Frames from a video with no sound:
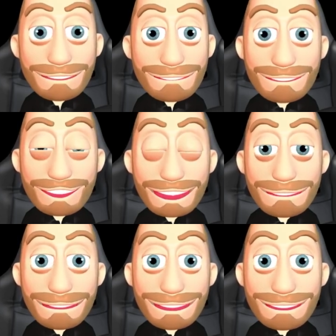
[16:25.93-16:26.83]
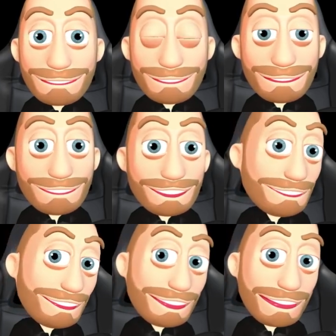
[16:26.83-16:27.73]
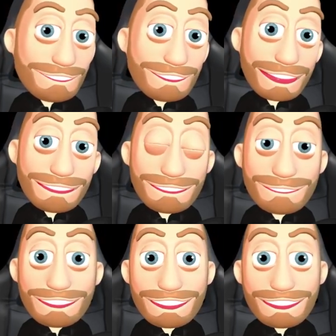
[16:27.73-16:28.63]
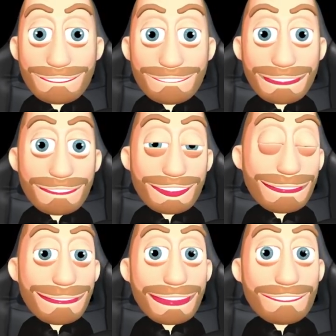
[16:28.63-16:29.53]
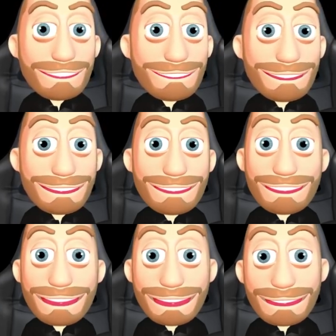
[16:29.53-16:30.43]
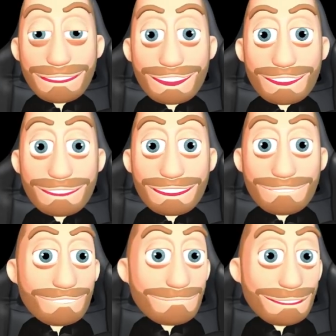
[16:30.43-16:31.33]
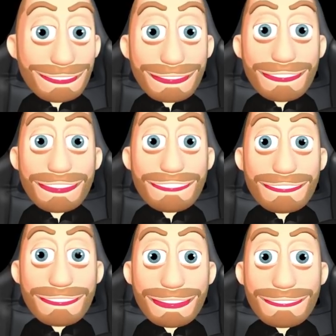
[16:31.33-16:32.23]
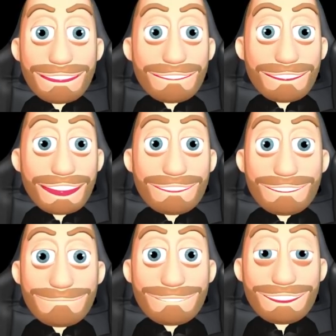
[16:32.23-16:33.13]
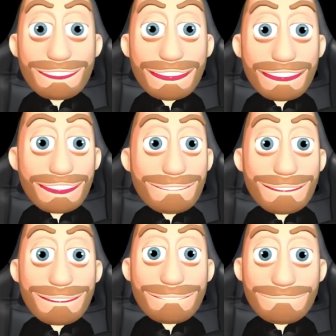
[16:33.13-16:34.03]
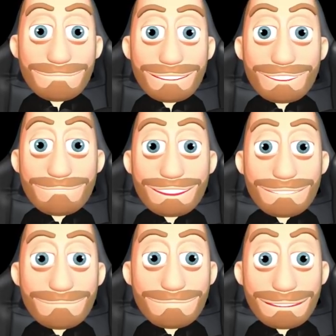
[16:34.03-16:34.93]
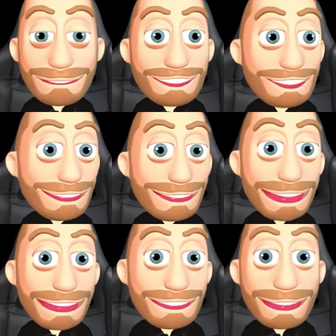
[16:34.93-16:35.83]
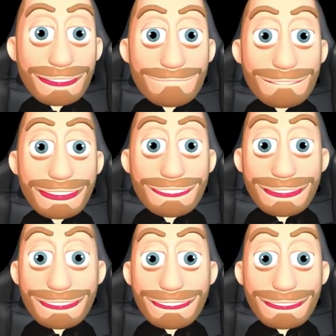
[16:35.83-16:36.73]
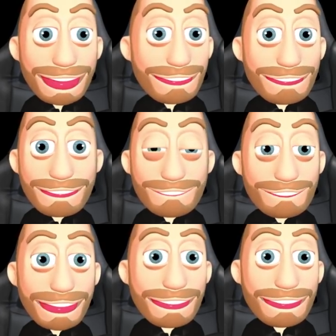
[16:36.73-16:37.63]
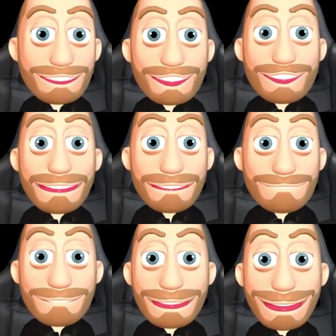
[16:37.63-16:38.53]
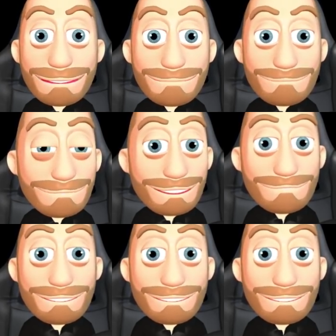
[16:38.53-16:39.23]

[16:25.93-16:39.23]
want to get their TBILL for it or their value back out of it and they sell it and they push the price down a little bit when they do so, and this person potentially has, let's say, 100 as well, and this person